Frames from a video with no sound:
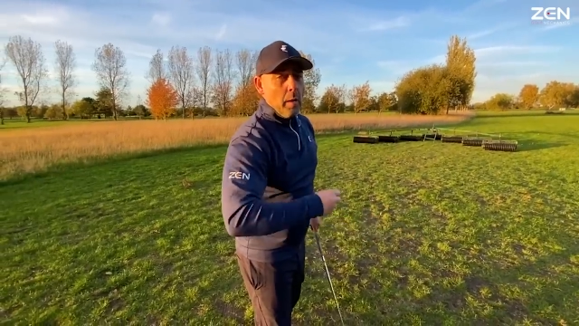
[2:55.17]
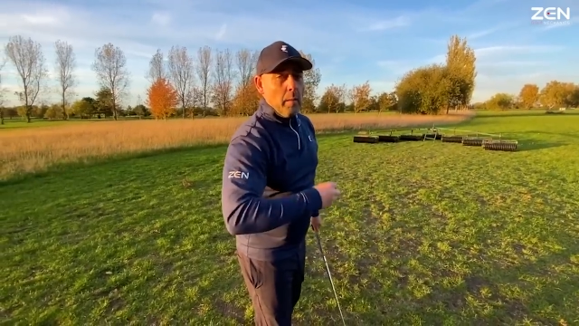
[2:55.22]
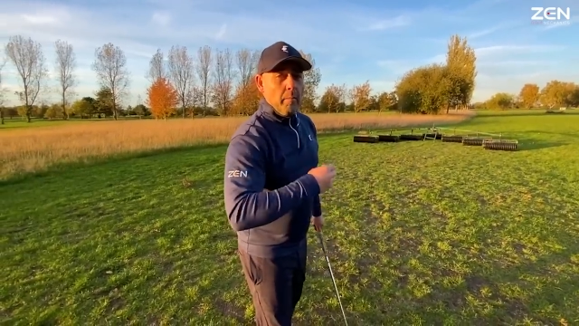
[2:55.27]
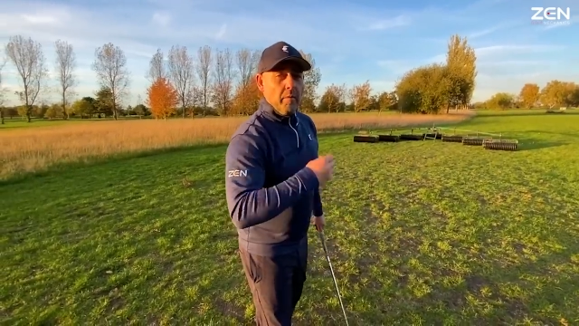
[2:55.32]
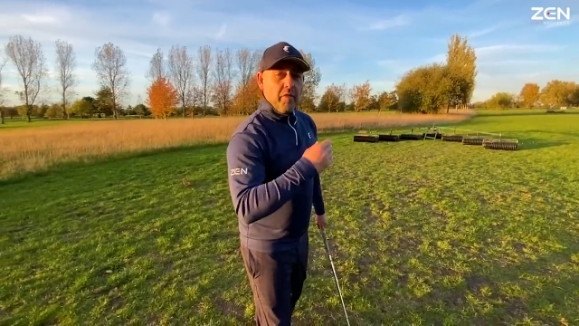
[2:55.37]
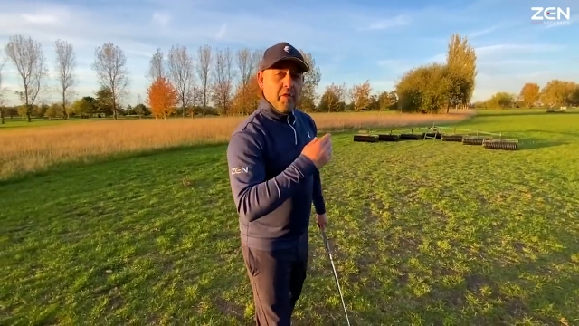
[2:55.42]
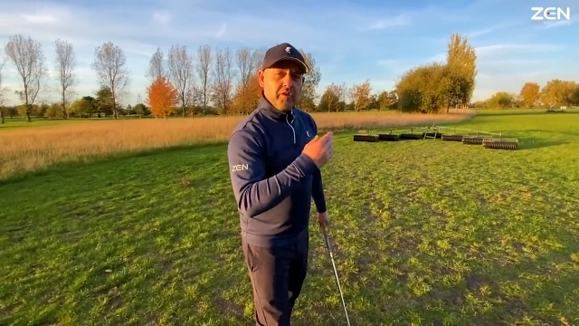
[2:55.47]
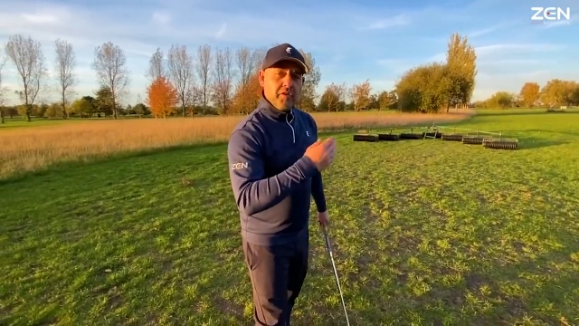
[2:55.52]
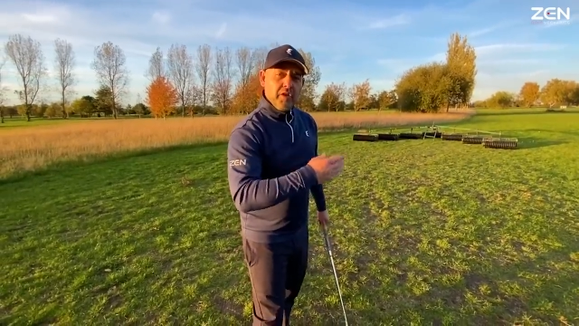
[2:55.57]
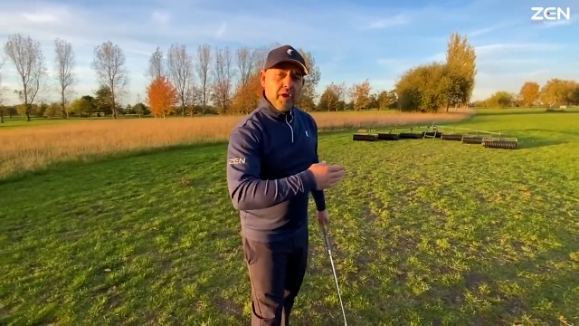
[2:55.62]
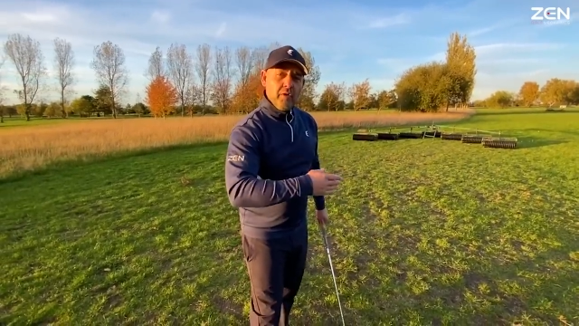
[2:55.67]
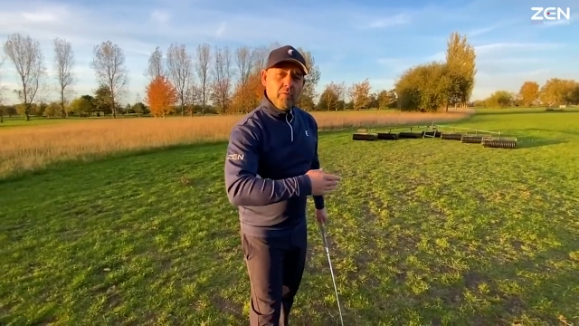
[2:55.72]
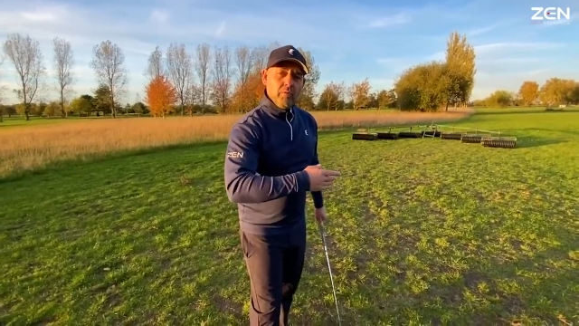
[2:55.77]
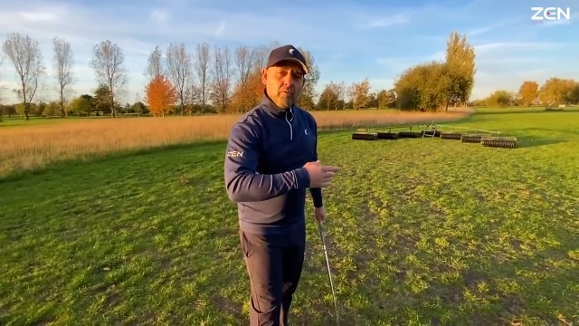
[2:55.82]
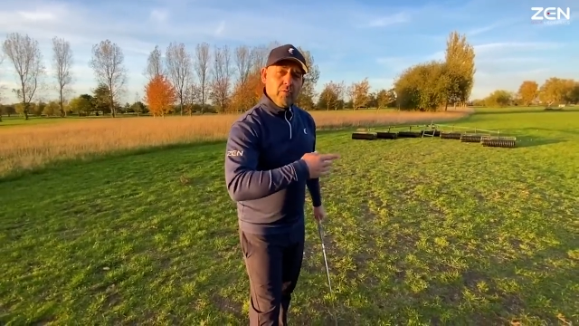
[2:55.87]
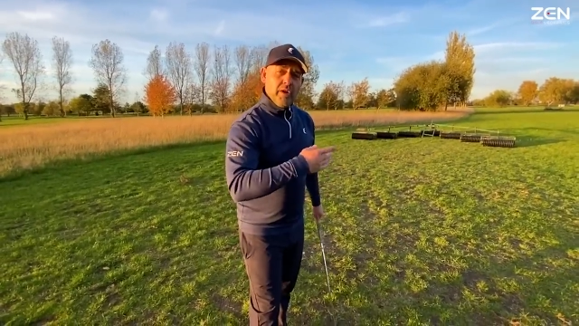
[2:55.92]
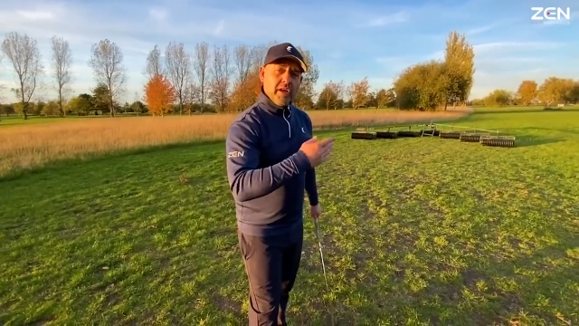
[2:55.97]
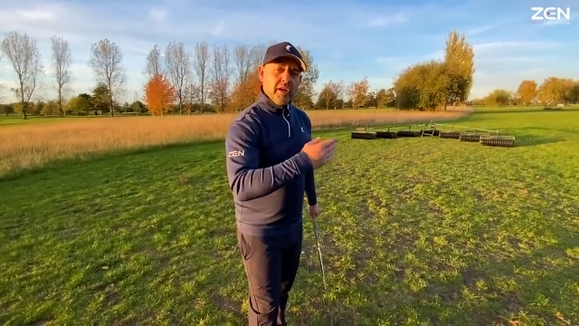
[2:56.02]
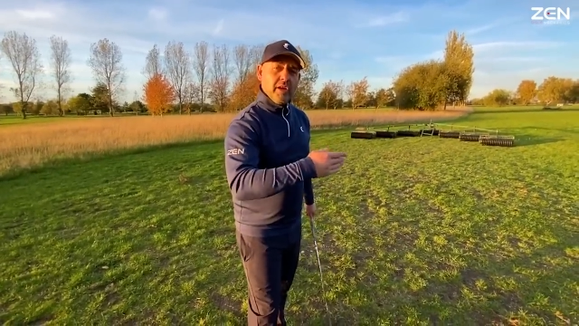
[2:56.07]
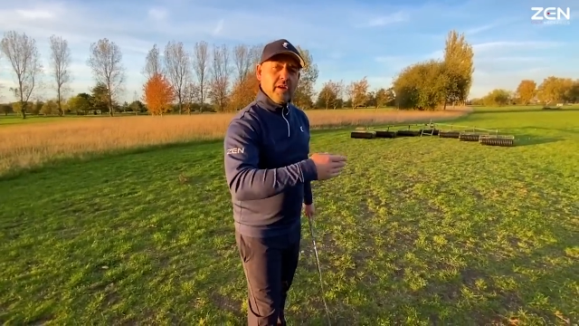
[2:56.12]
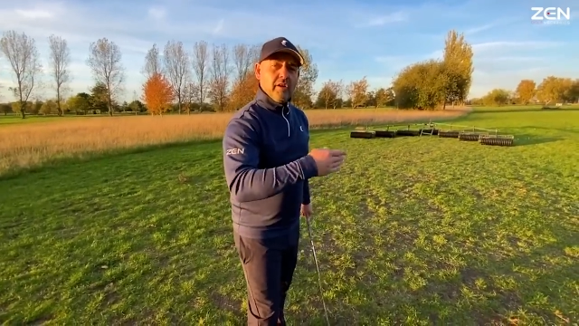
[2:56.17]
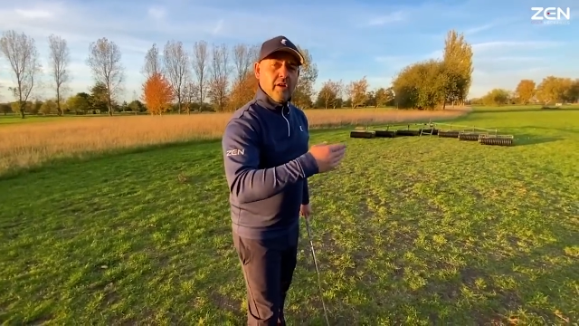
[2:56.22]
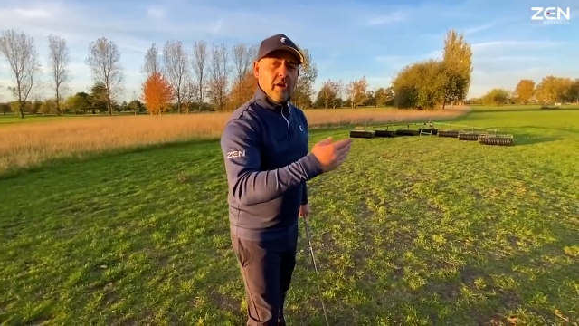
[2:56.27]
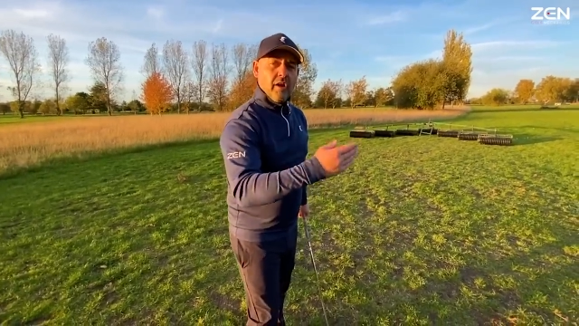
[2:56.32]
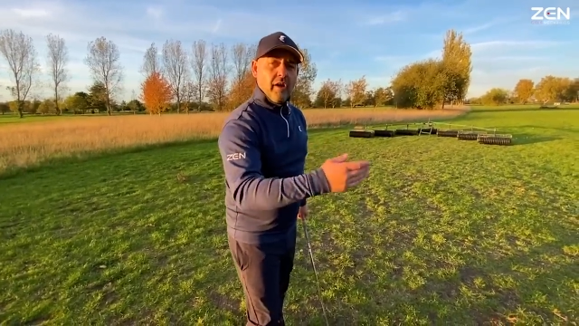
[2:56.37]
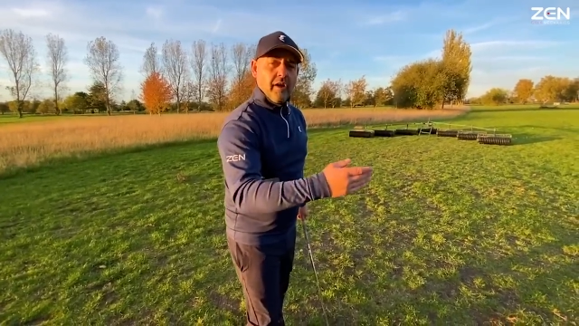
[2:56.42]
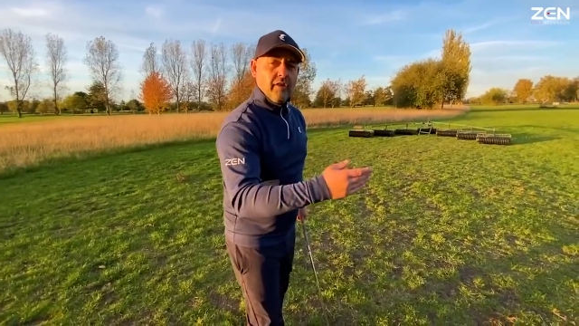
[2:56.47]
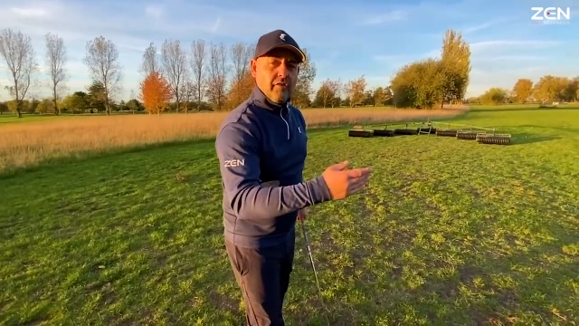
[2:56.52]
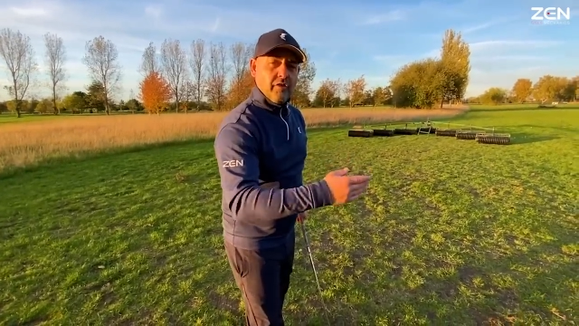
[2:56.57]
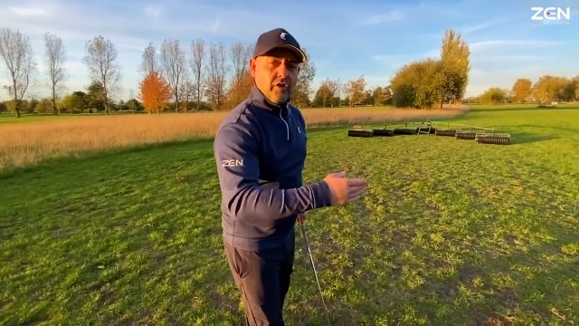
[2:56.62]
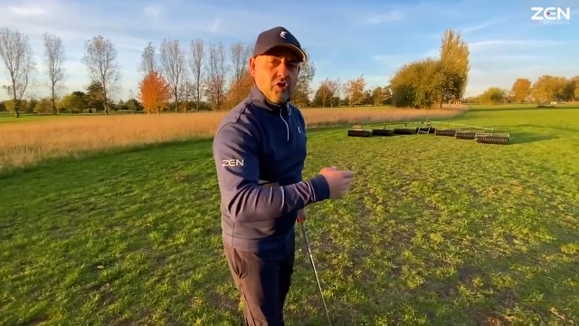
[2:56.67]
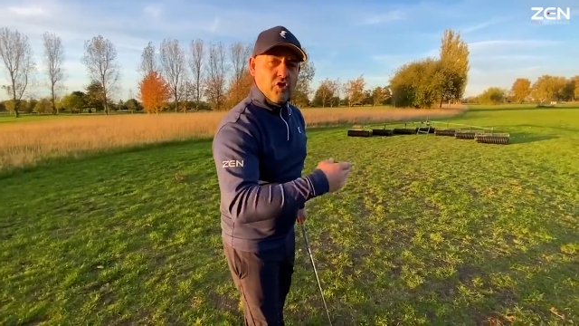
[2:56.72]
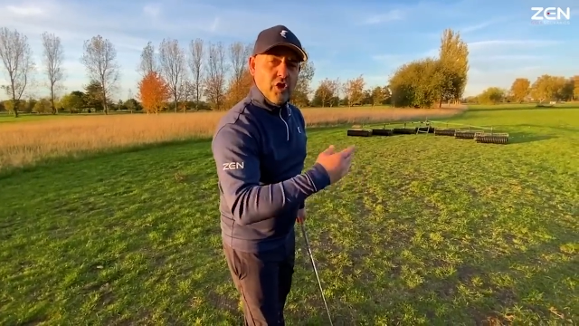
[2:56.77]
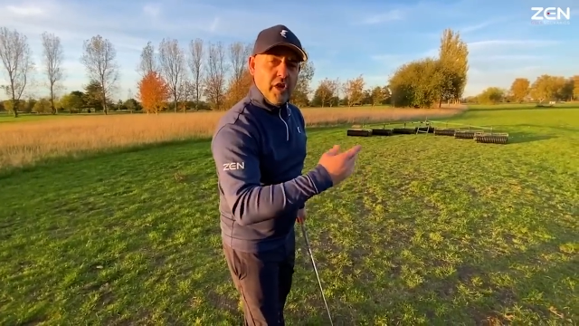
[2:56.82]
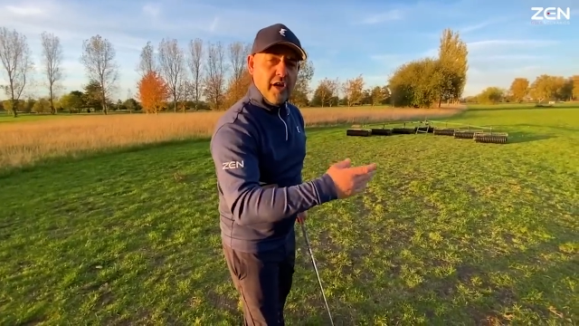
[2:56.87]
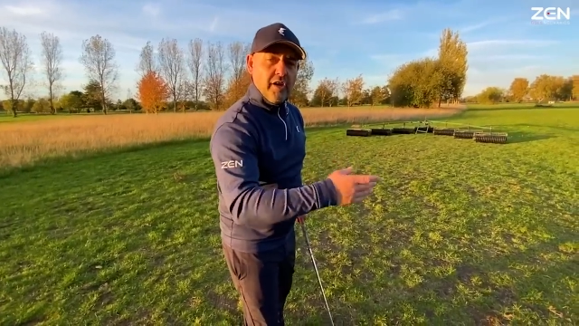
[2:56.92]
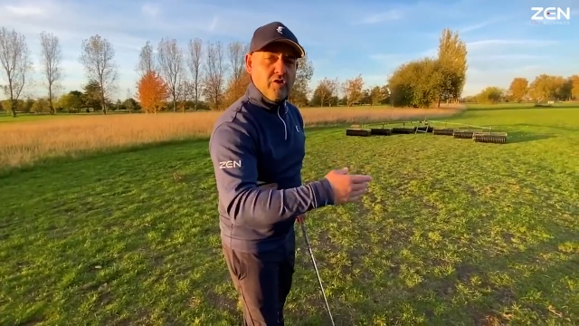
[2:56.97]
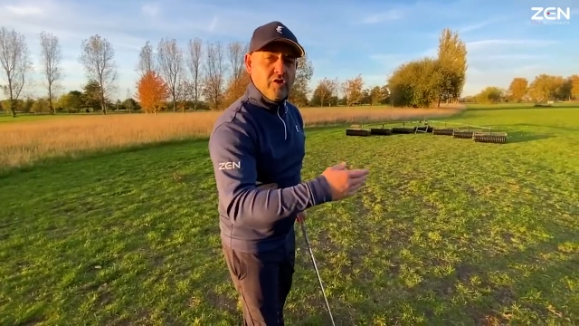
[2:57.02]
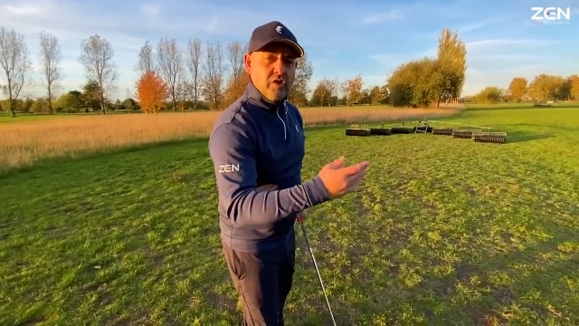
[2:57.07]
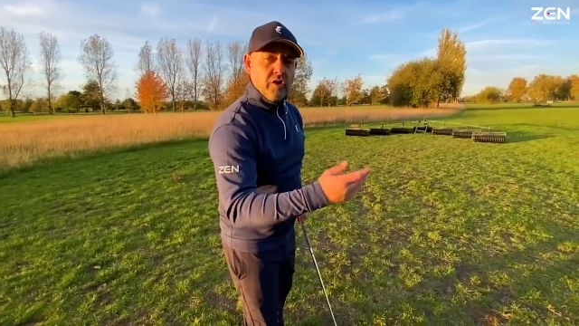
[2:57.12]
but they don't recognise the
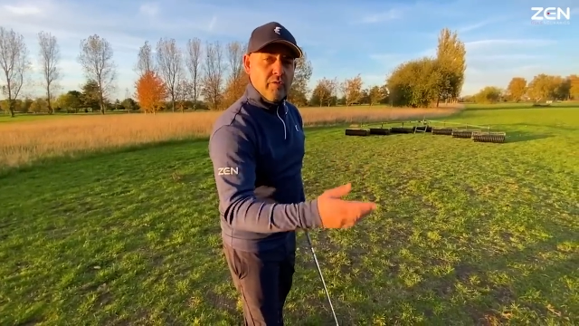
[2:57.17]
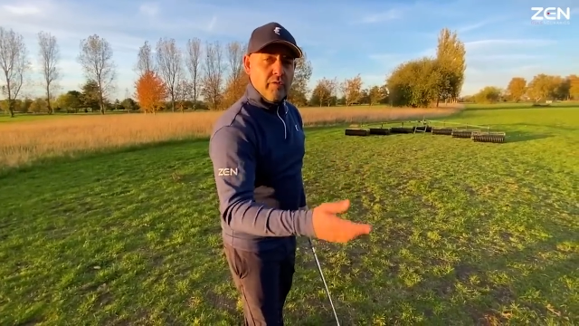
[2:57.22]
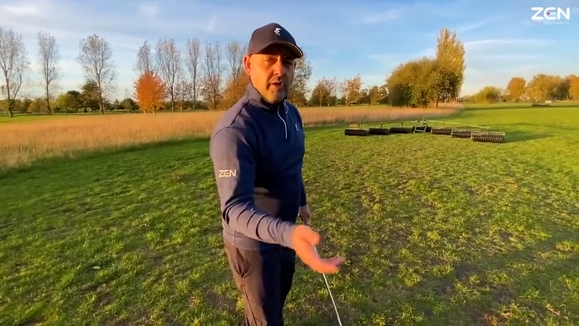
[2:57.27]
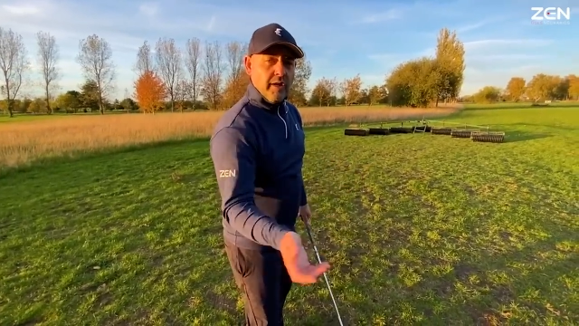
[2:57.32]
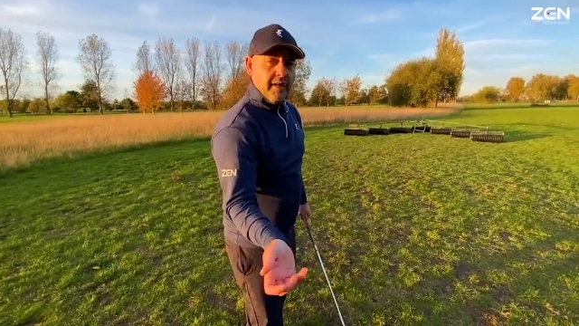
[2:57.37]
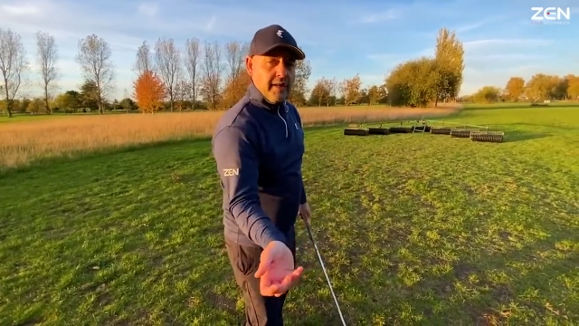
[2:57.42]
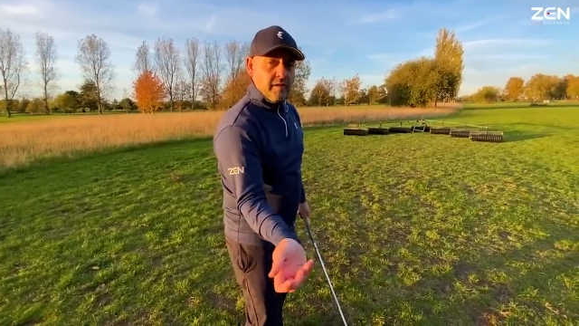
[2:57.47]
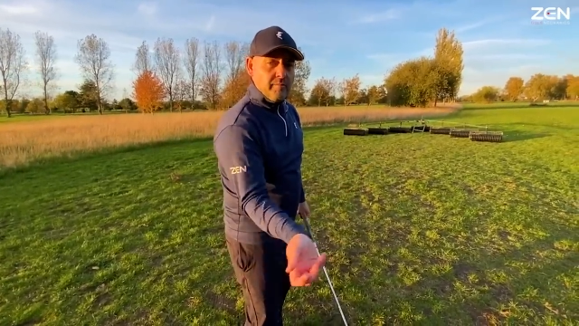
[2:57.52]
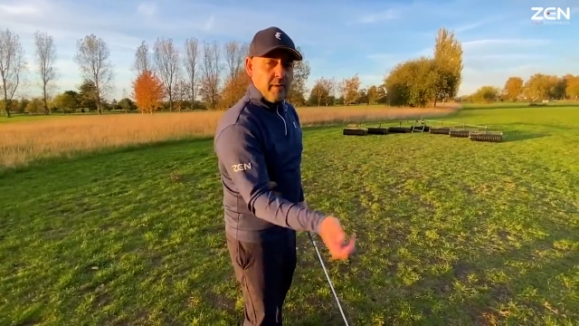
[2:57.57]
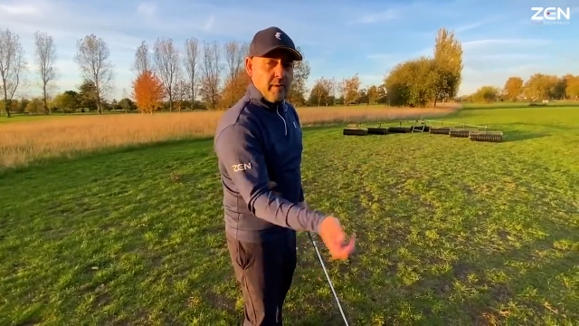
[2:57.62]
change in the release